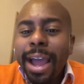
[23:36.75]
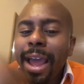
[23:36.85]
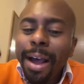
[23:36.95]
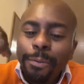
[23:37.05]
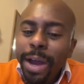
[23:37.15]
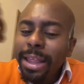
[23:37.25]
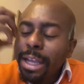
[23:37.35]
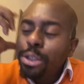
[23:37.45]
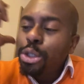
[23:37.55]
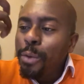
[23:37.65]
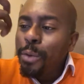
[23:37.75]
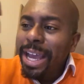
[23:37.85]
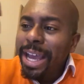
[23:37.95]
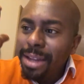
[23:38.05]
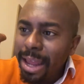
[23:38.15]
I find that so
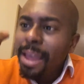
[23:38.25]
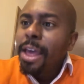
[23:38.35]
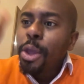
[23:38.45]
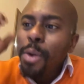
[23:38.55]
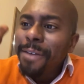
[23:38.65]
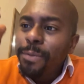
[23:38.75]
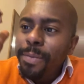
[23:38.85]
fascinating. You have